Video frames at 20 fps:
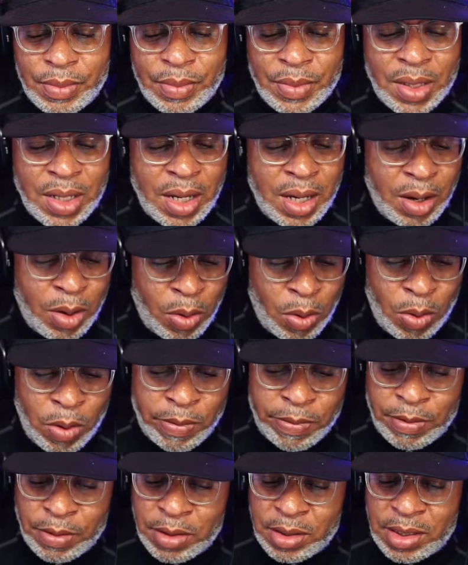Yeah,
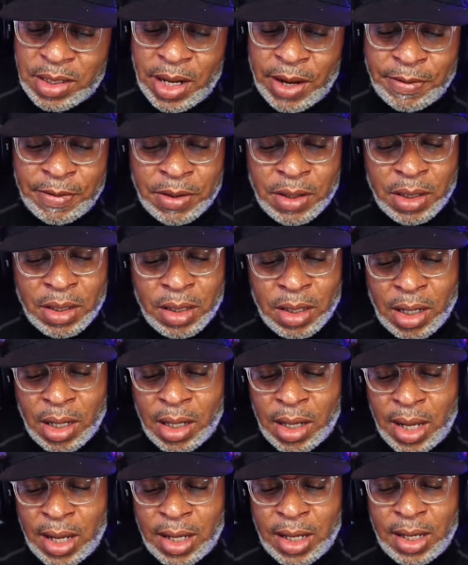Horford's definitely looking
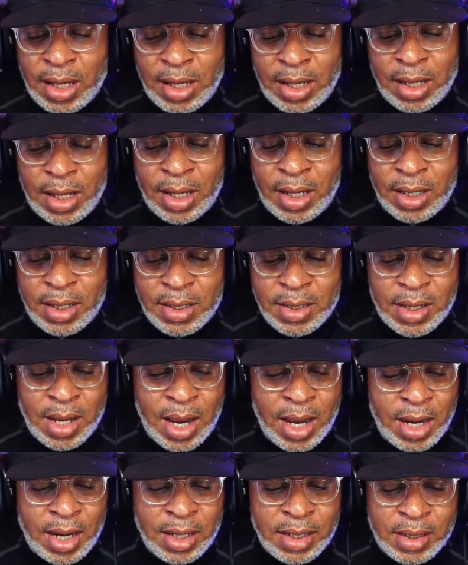like he's
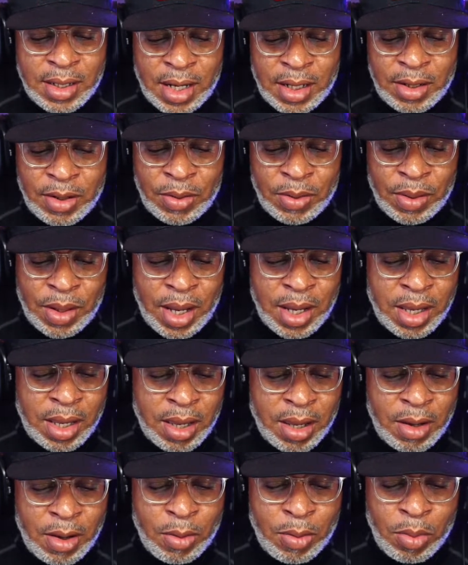aged. I don't like
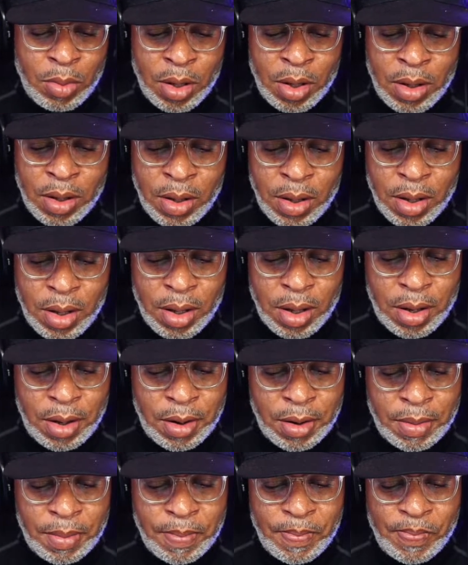him.
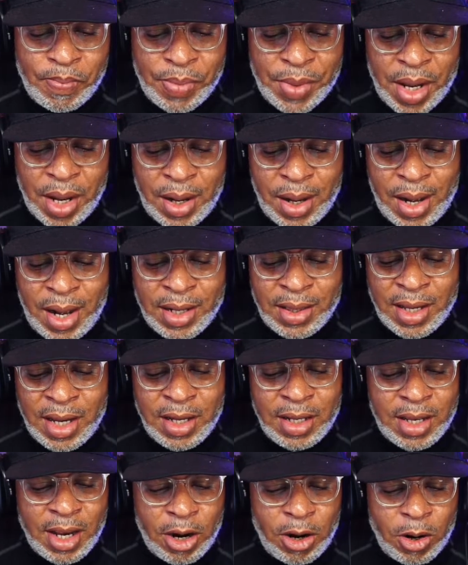I
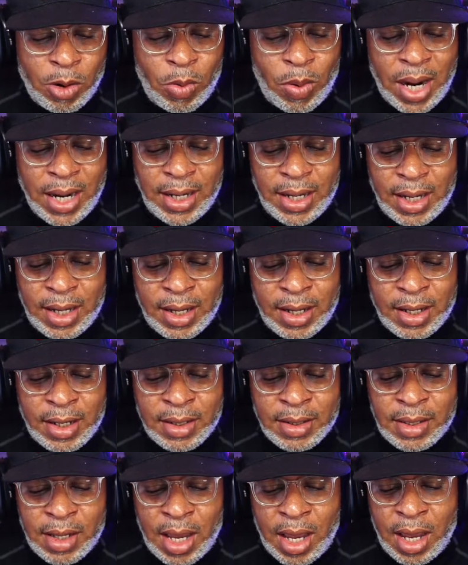think Derek White
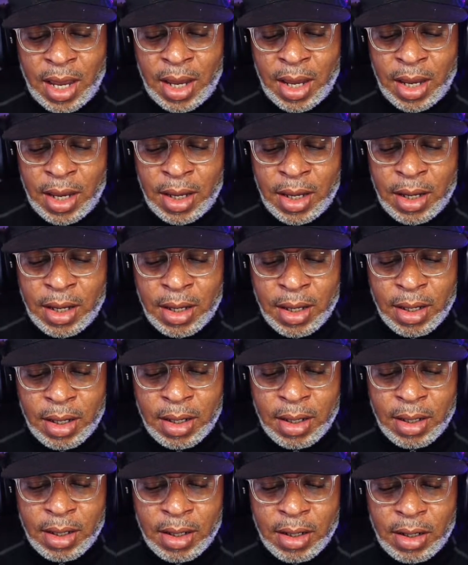is a
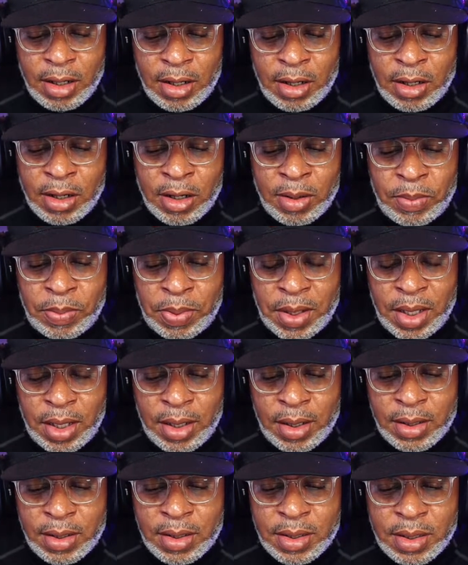good
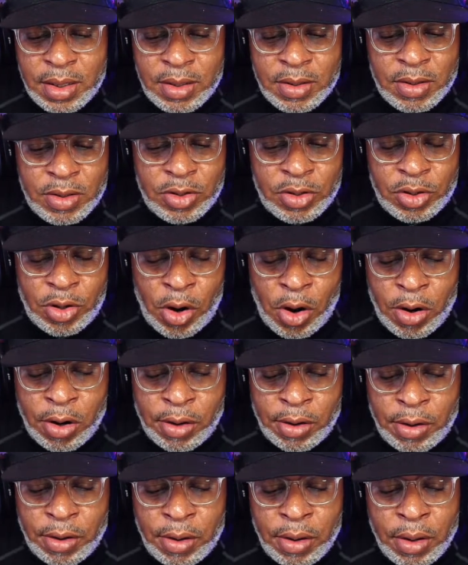piece. He's a
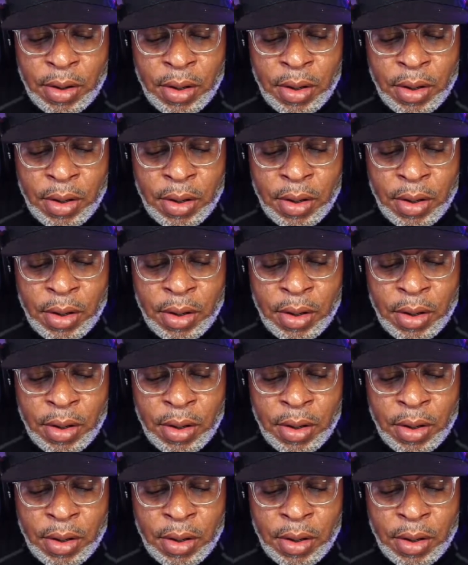starter.